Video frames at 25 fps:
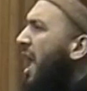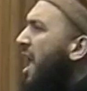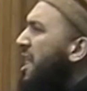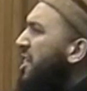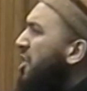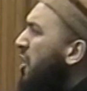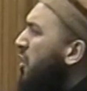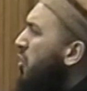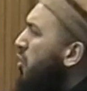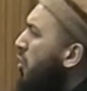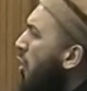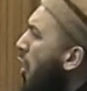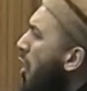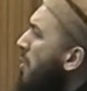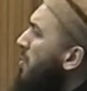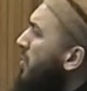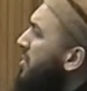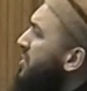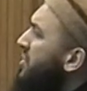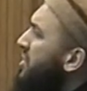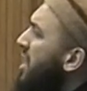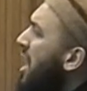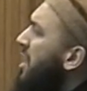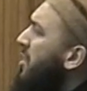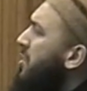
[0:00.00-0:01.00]
in the
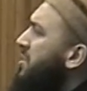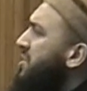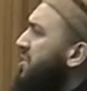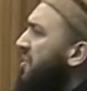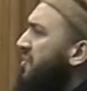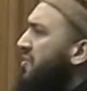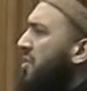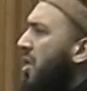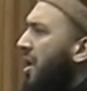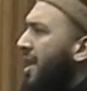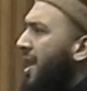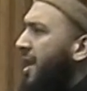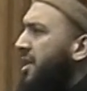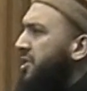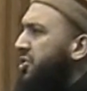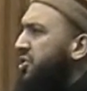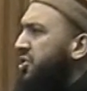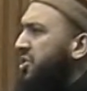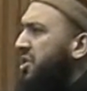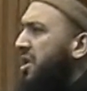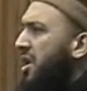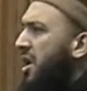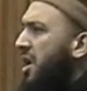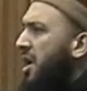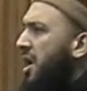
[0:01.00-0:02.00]
normal circles of
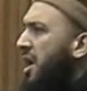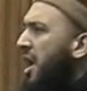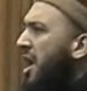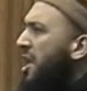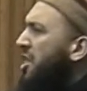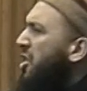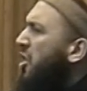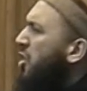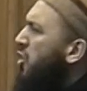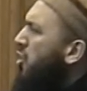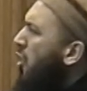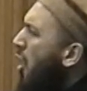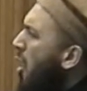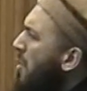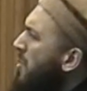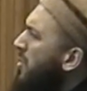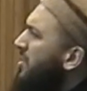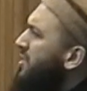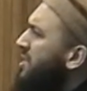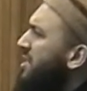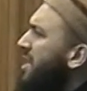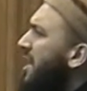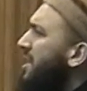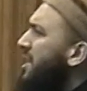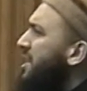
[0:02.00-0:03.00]
knowledge, in the
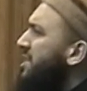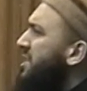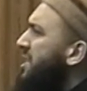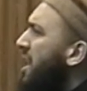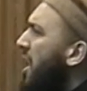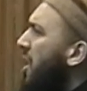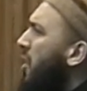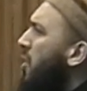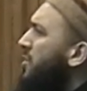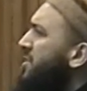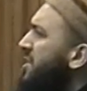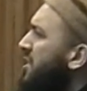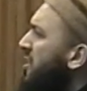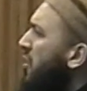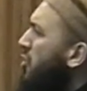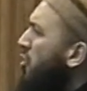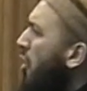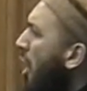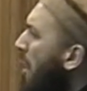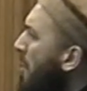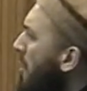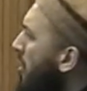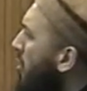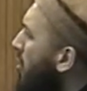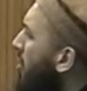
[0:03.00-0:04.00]
normal study circles, in the
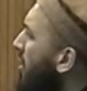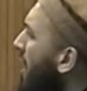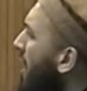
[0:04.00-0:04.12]
normal